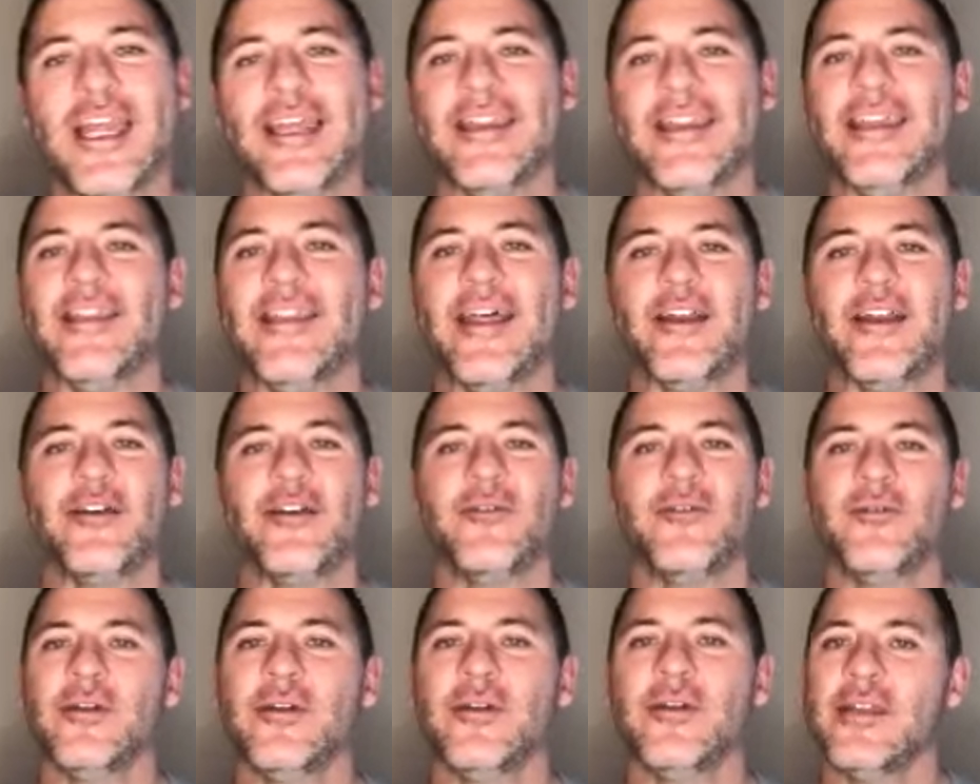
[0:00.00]
that are
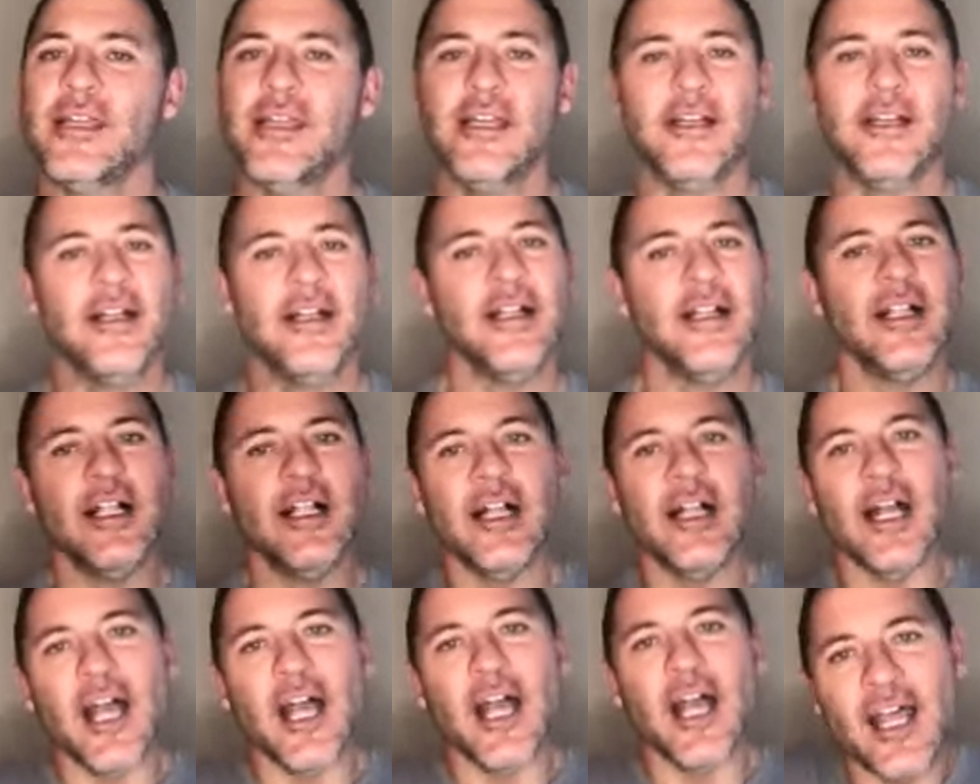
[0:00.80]

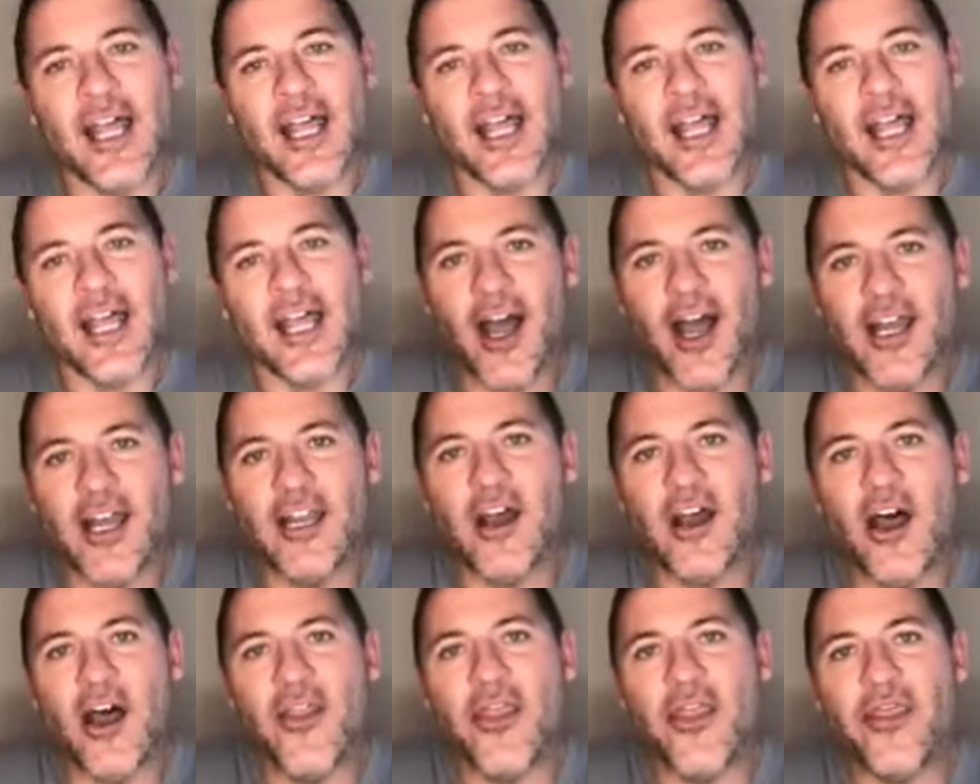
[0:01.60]
they're kind of
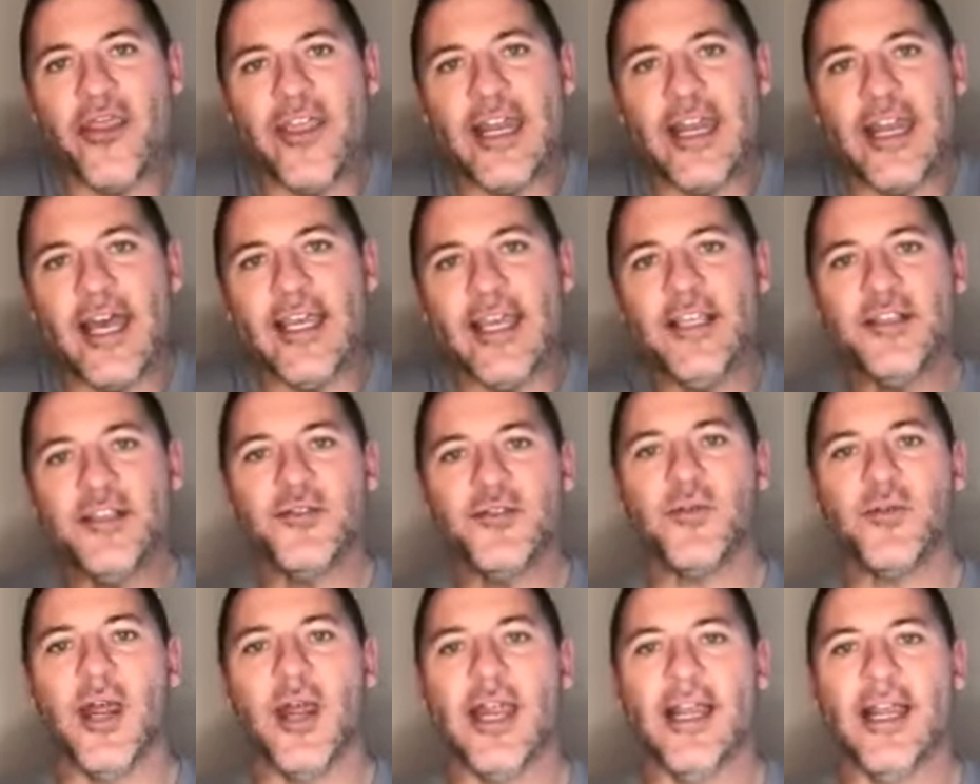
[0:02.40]
on thin ice
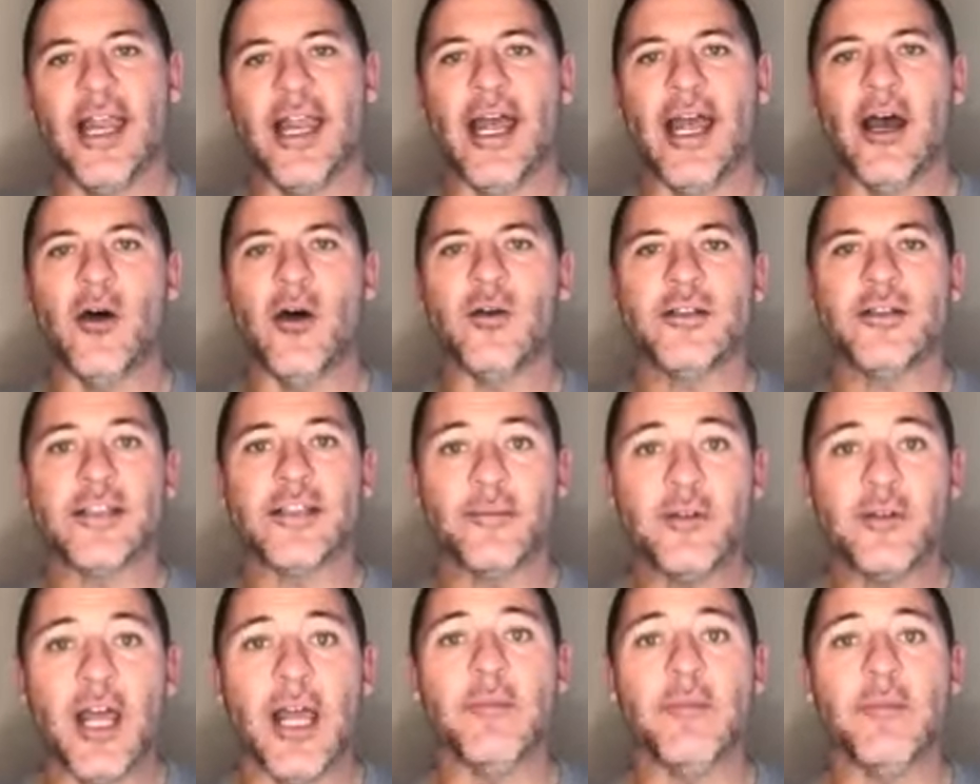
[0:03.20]
right now.
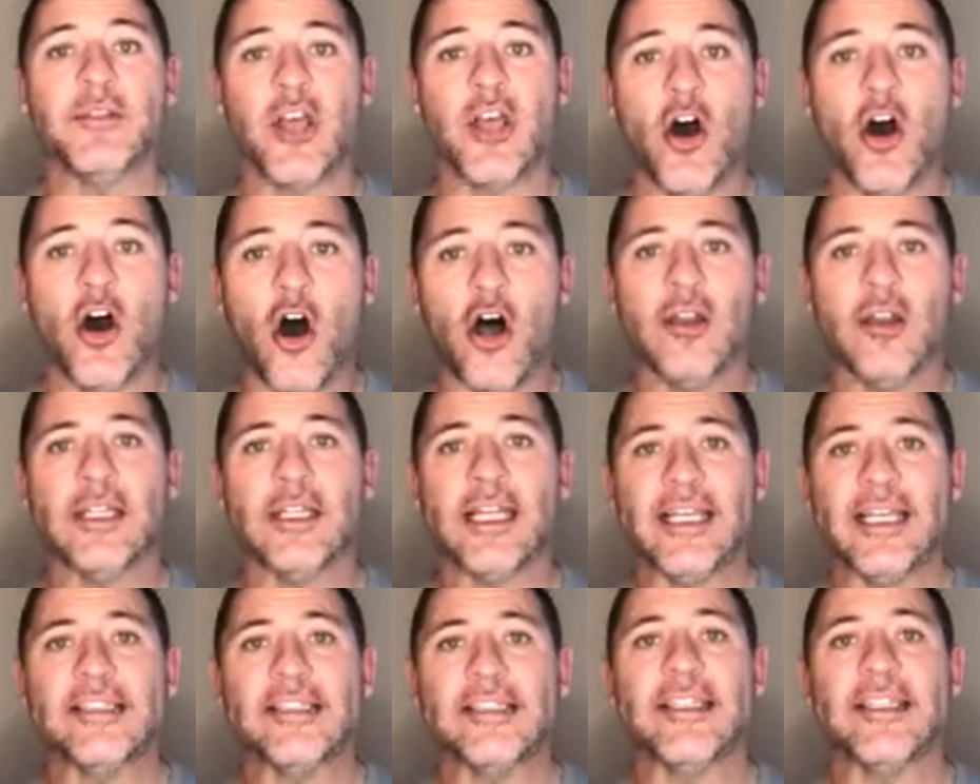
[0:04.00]
Sometimes the
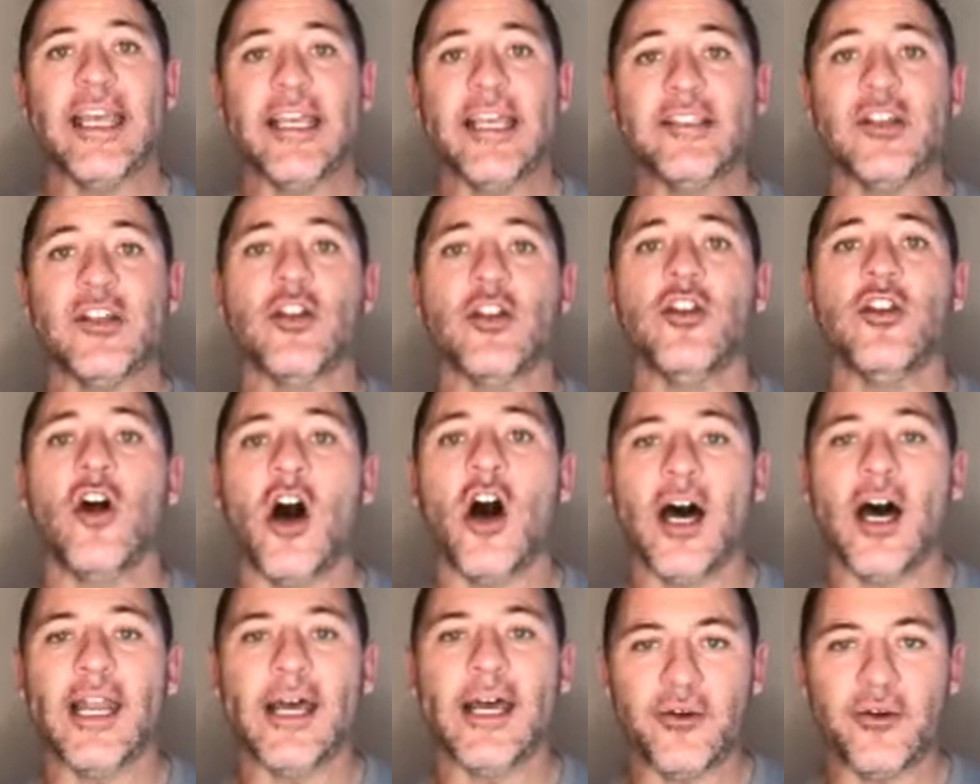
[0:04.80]
holidays takes a
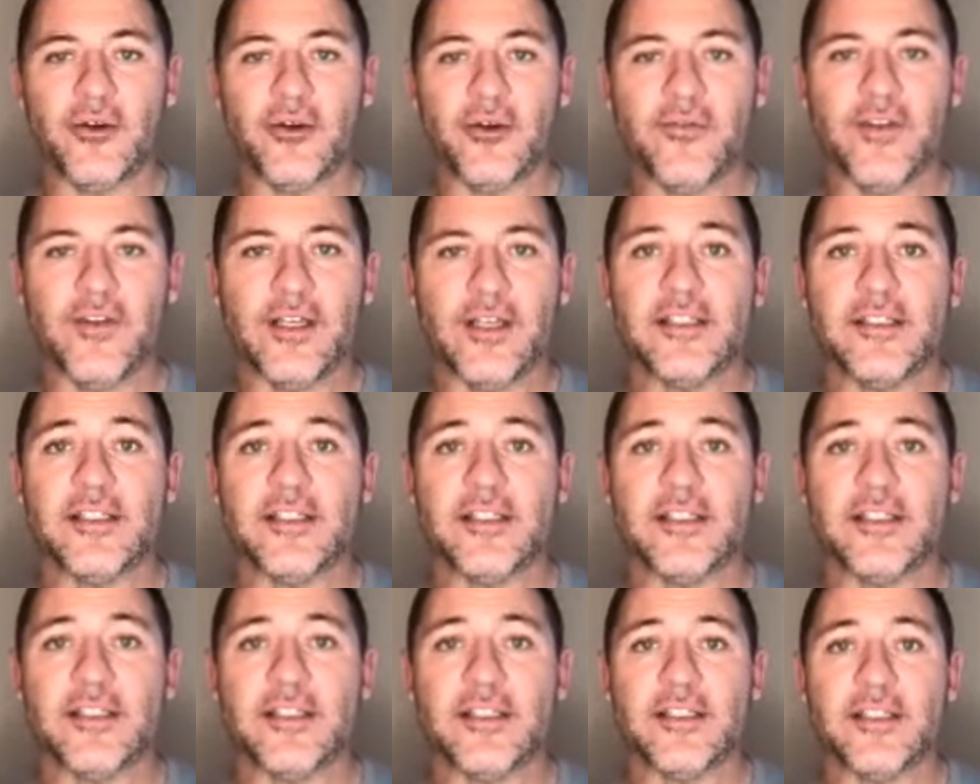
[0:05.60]
lot out of us,
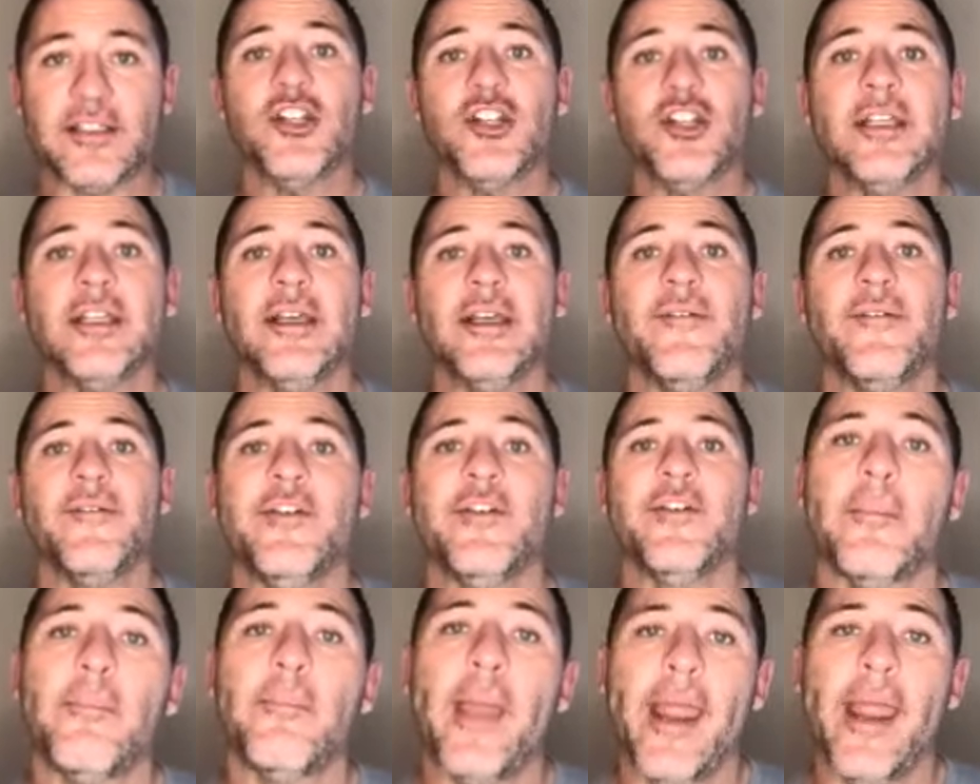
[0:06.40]
especially if
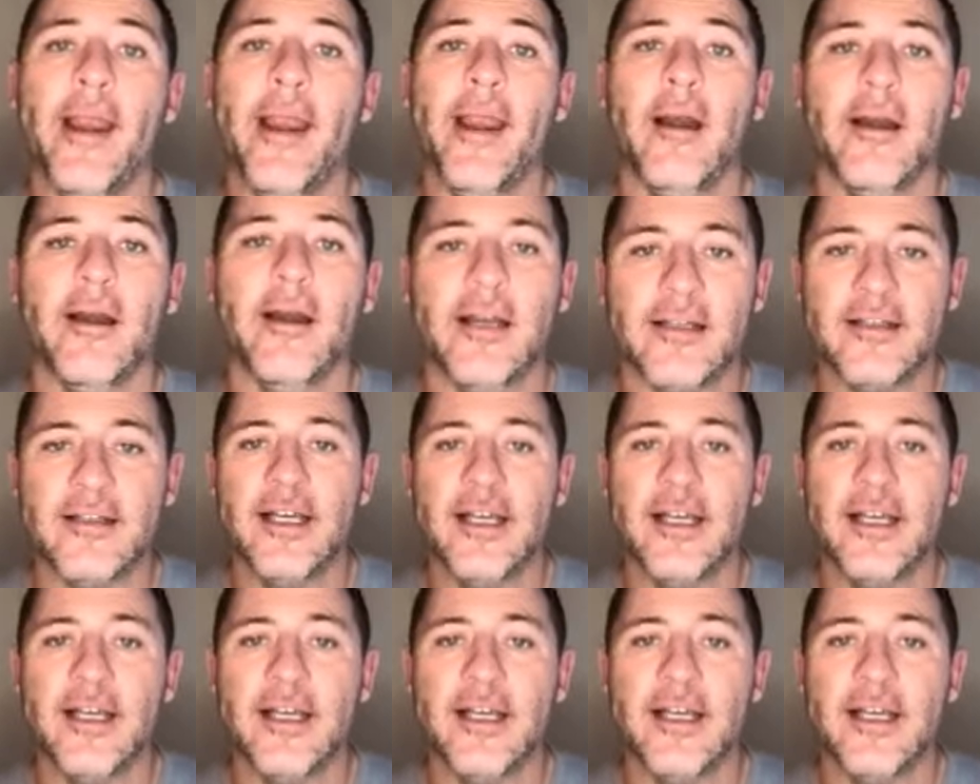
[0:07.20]
you're a parent.